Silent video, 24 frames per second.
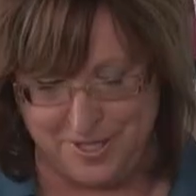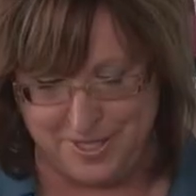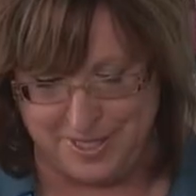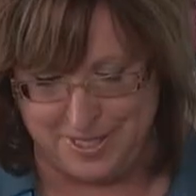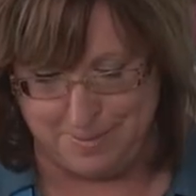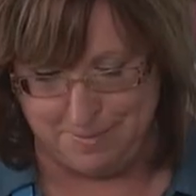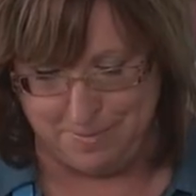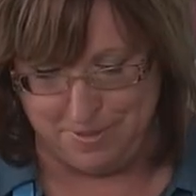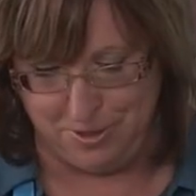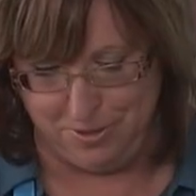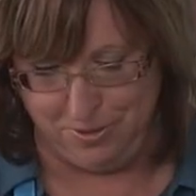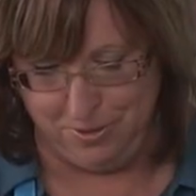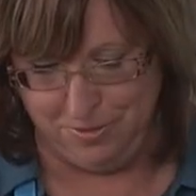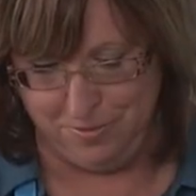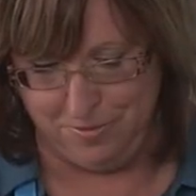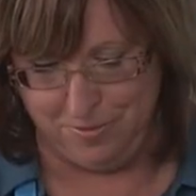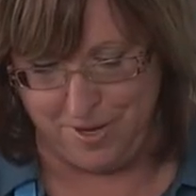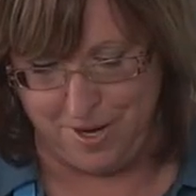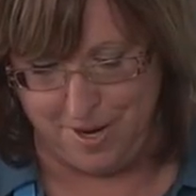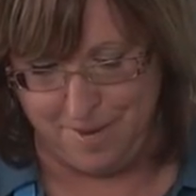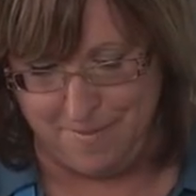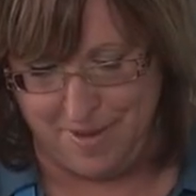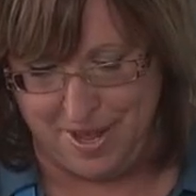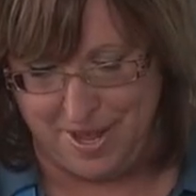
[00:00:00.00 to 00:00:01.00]
that's built
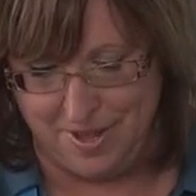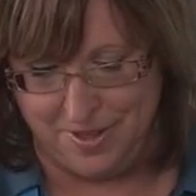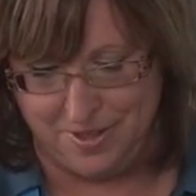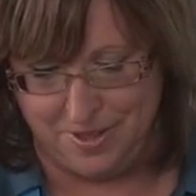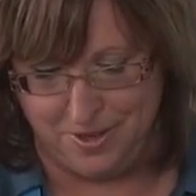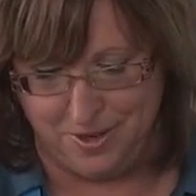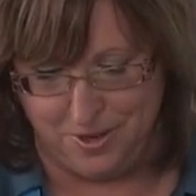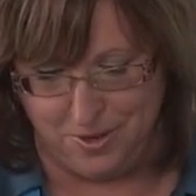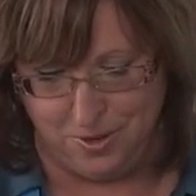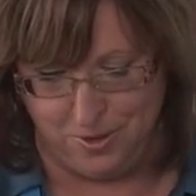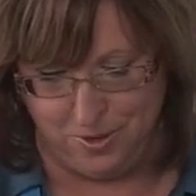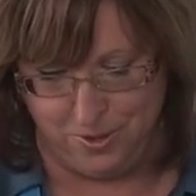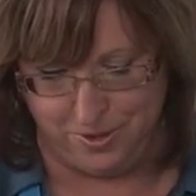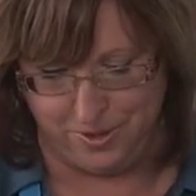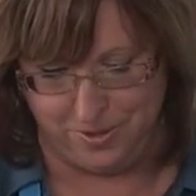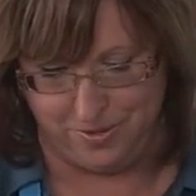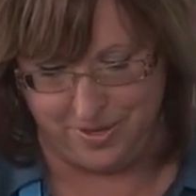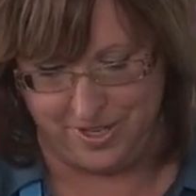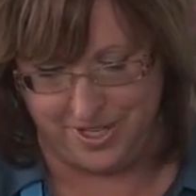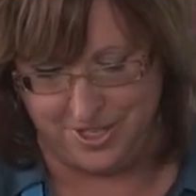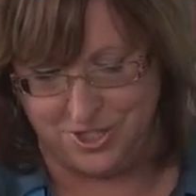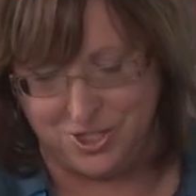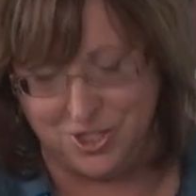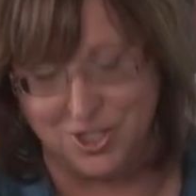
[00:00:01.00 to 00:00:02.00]
from the golden
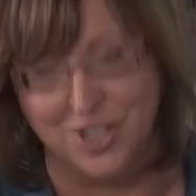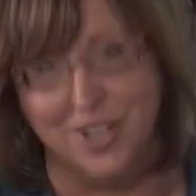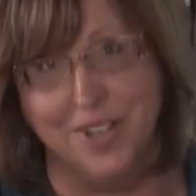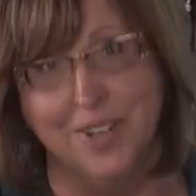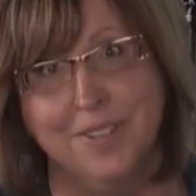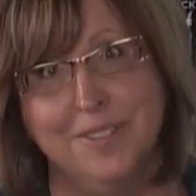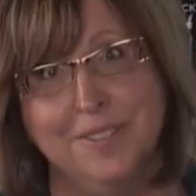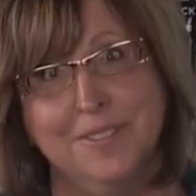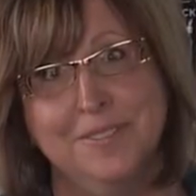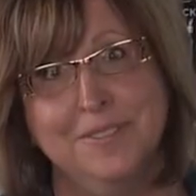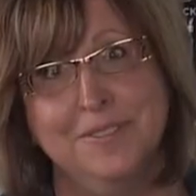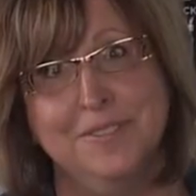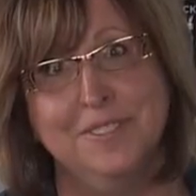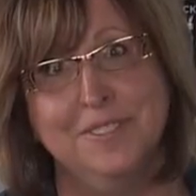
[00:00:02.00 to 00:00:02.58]
ratio.